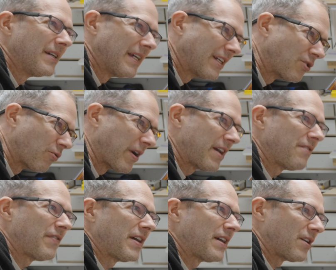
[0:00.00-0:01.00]

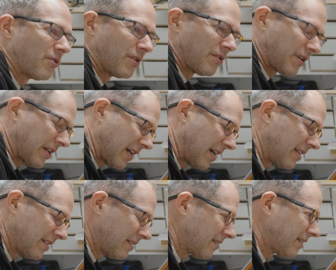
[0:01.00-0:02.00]
engraving, or your
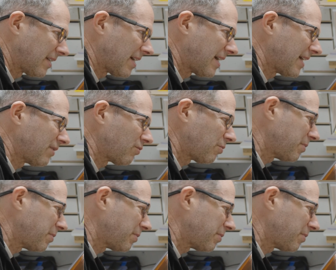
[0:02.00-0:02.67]
cut line will